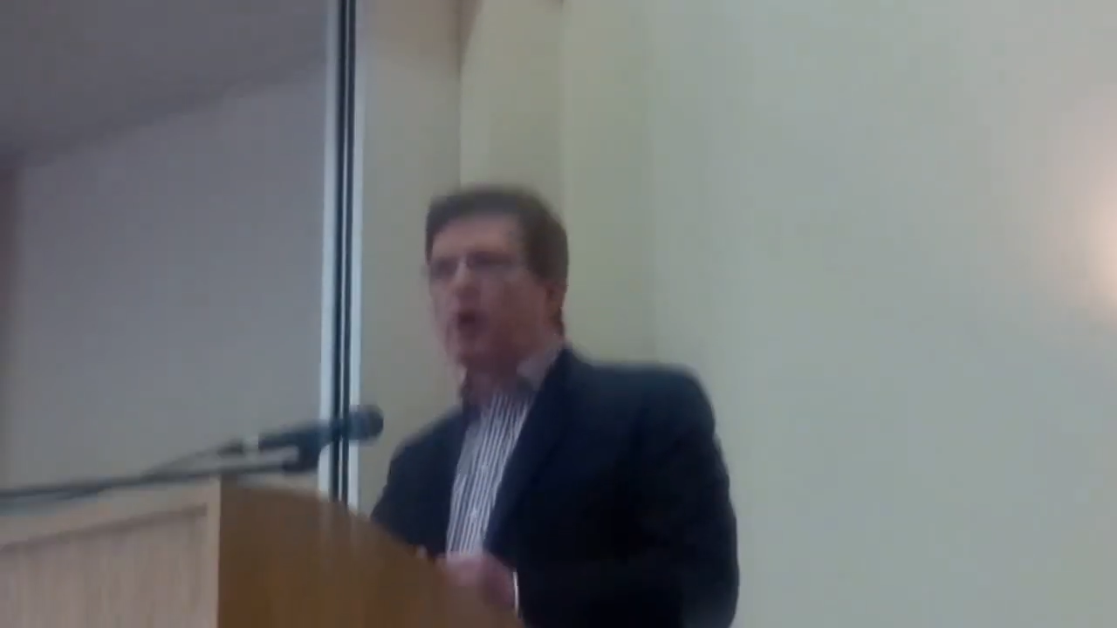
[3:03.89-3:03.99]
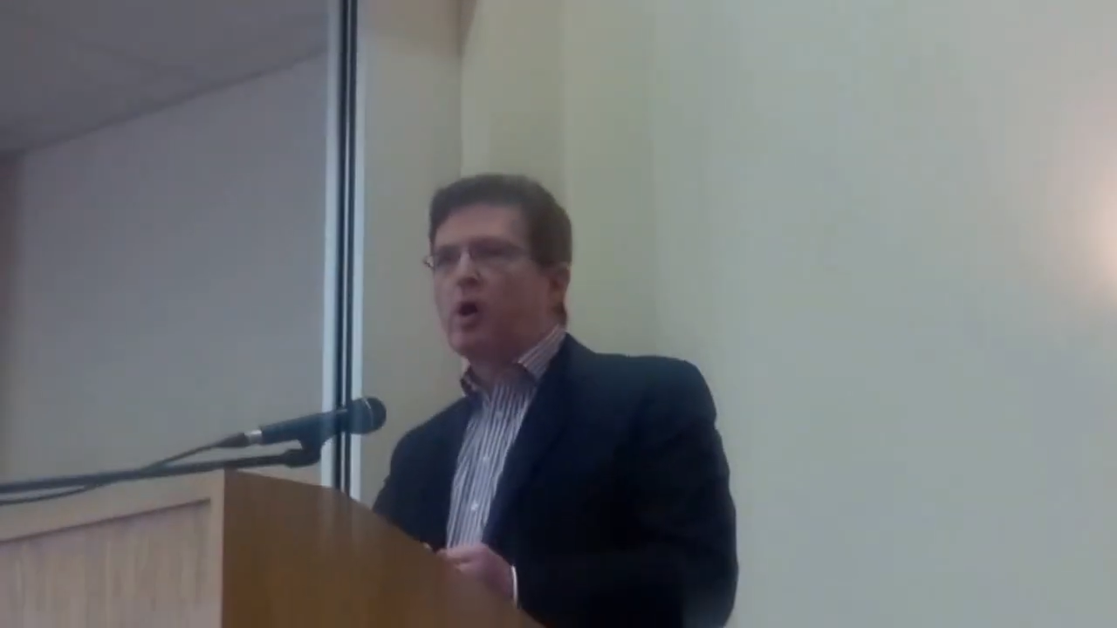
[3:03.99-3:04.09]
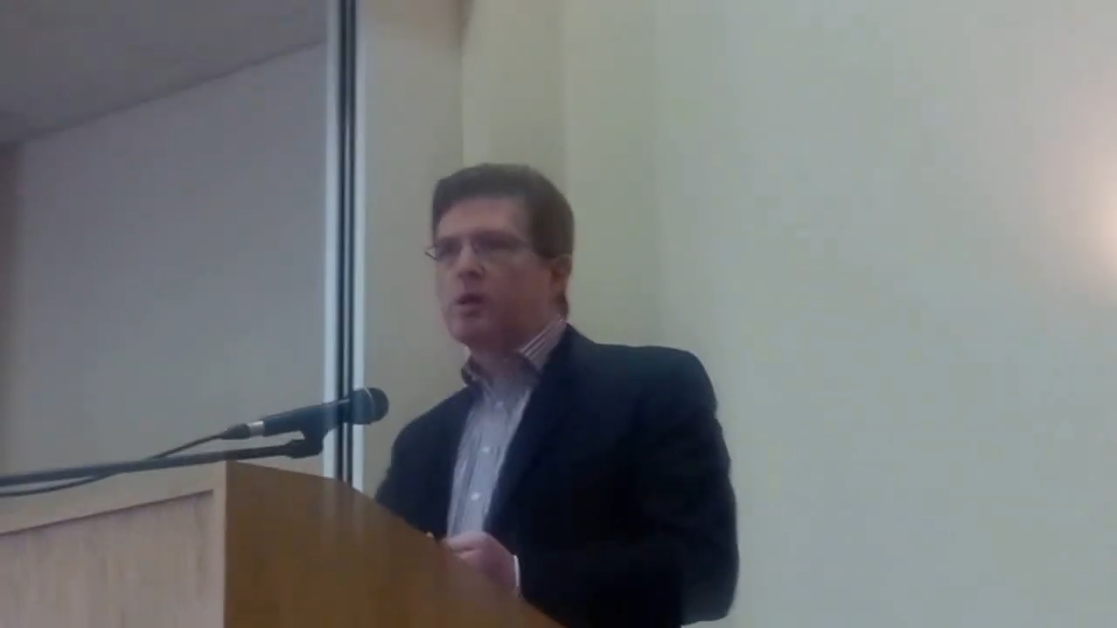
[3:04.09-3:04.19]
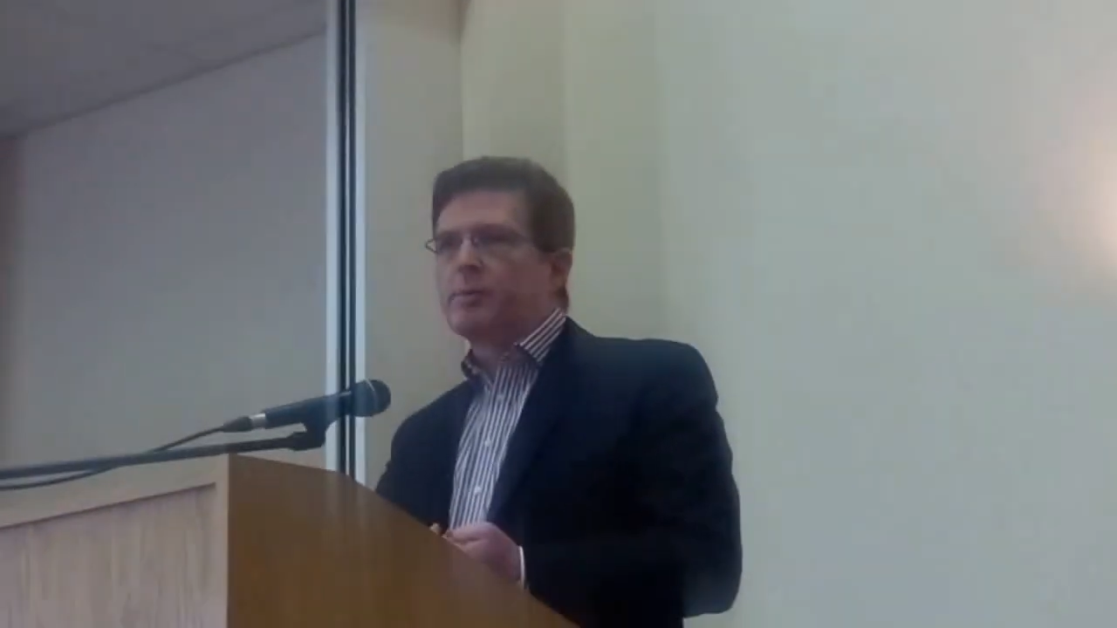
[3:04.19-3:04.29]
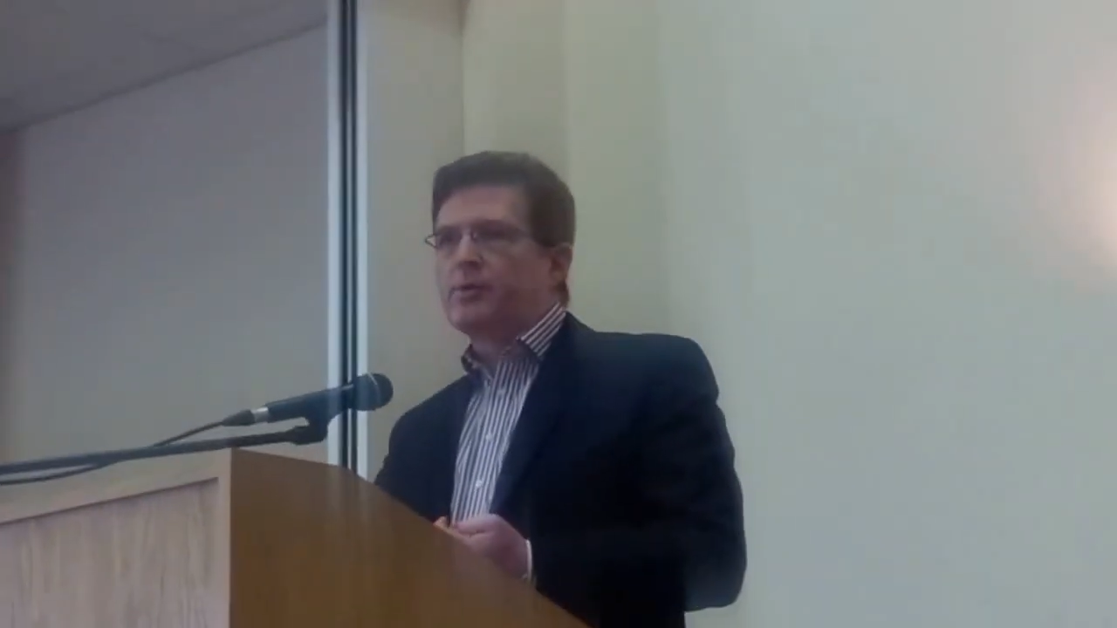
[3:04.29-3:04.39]

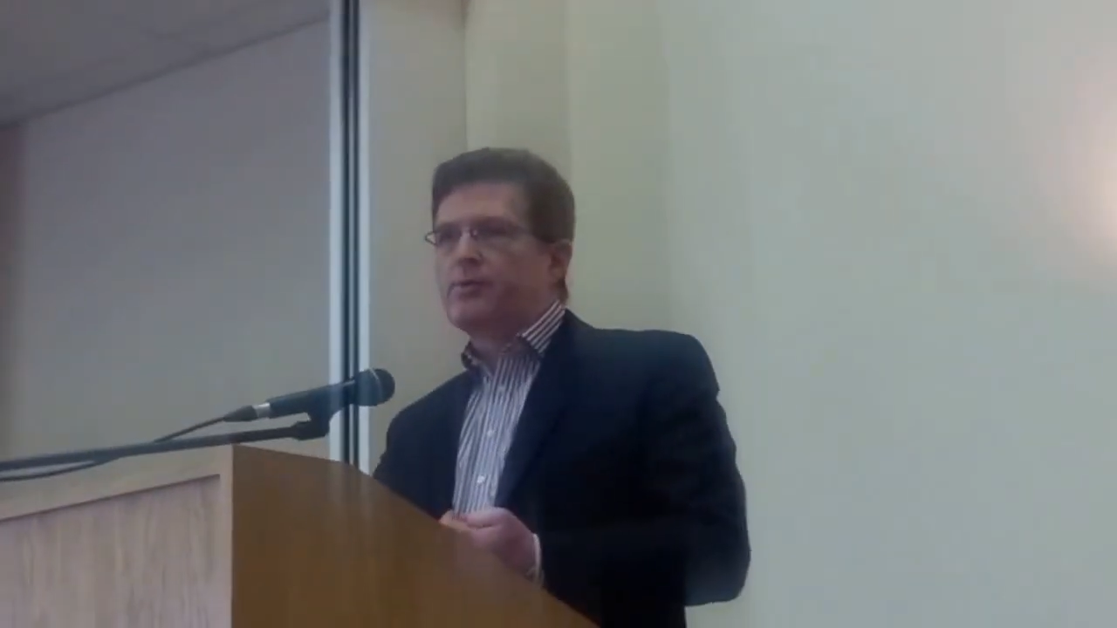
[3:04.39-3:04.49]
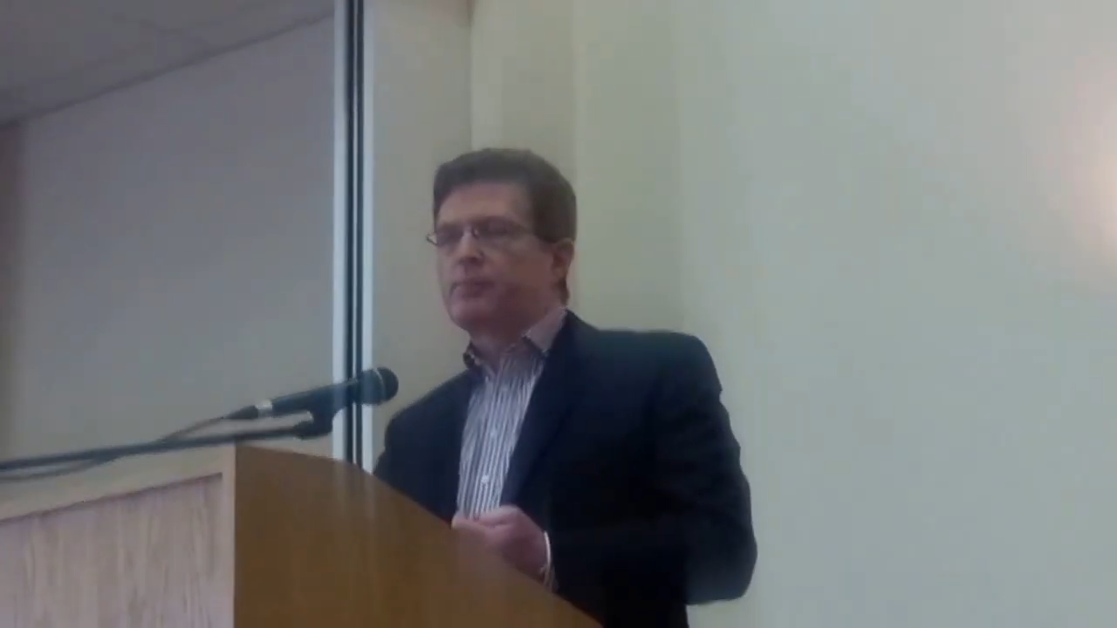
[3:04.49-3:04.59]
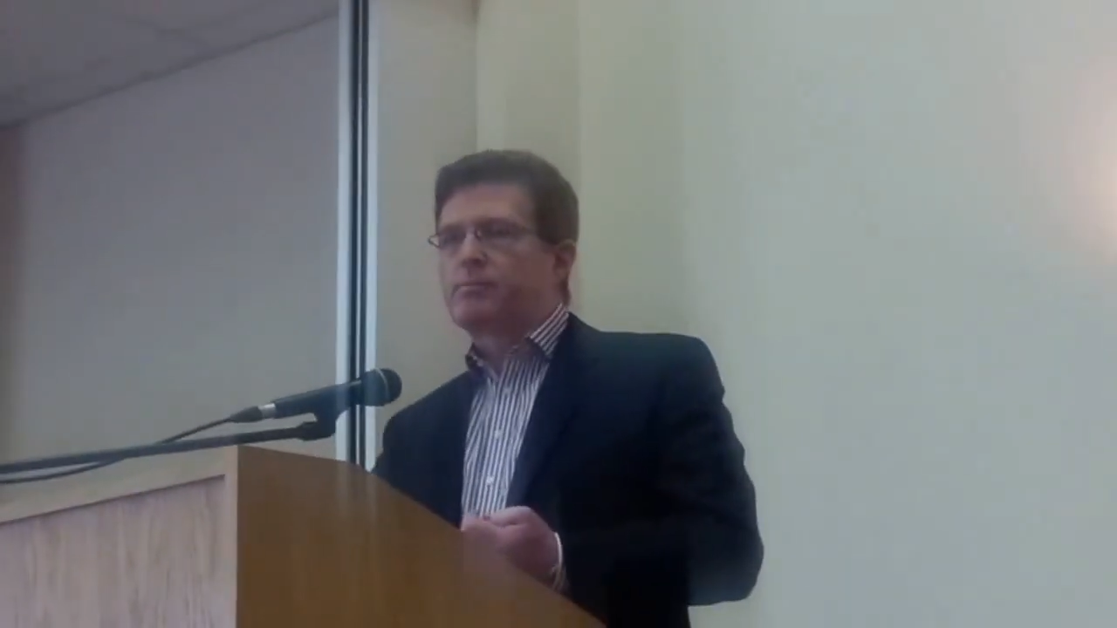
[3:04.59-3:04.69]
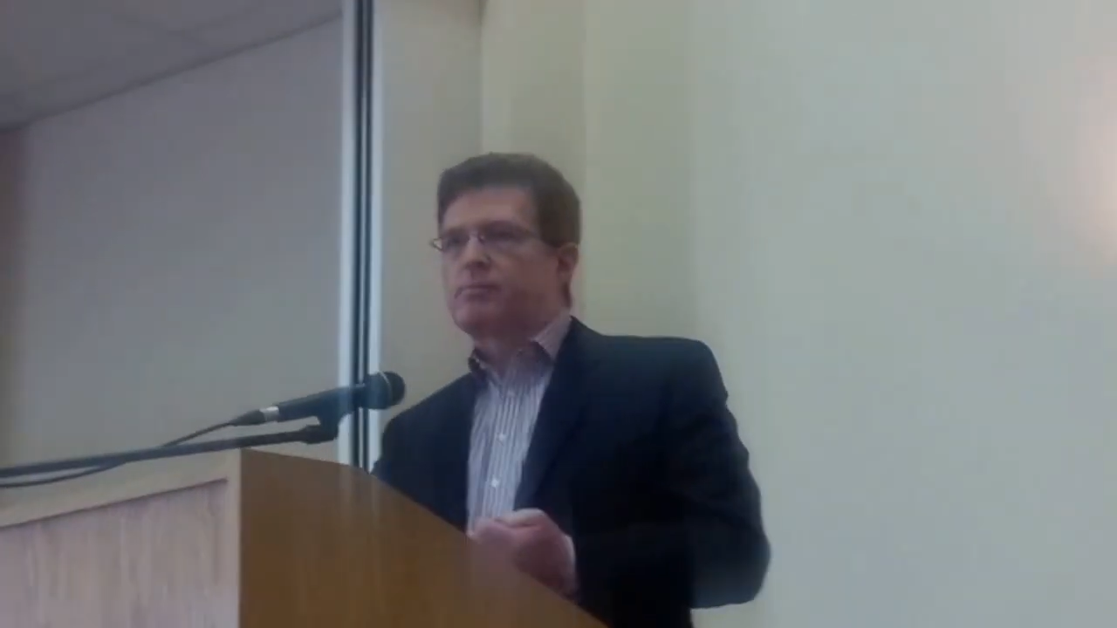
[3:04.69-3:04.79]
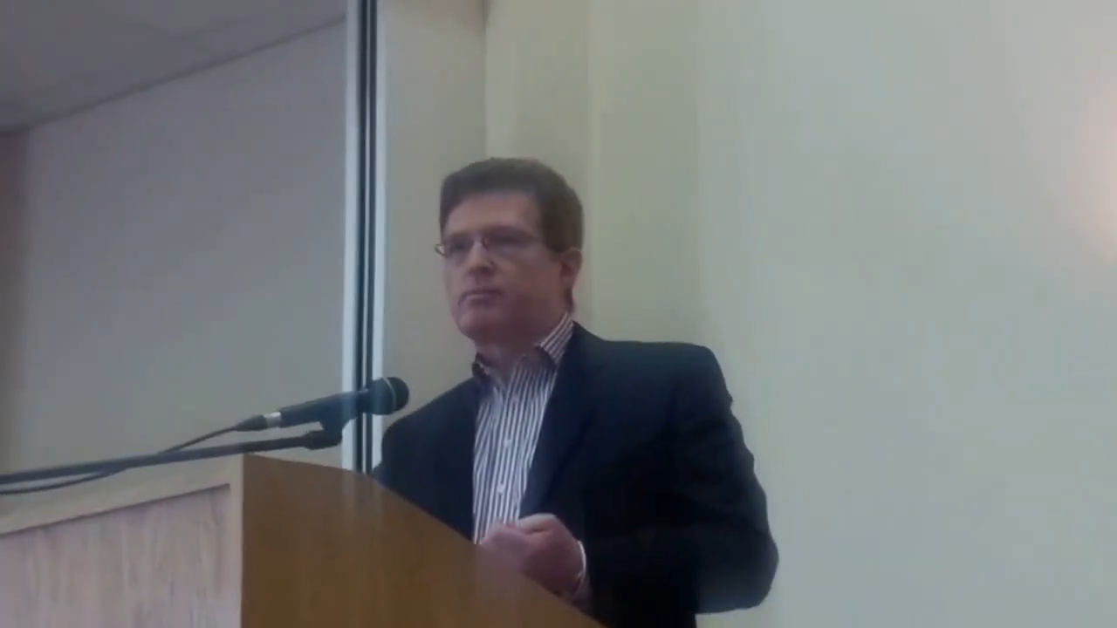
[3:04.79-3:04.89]
Parliament.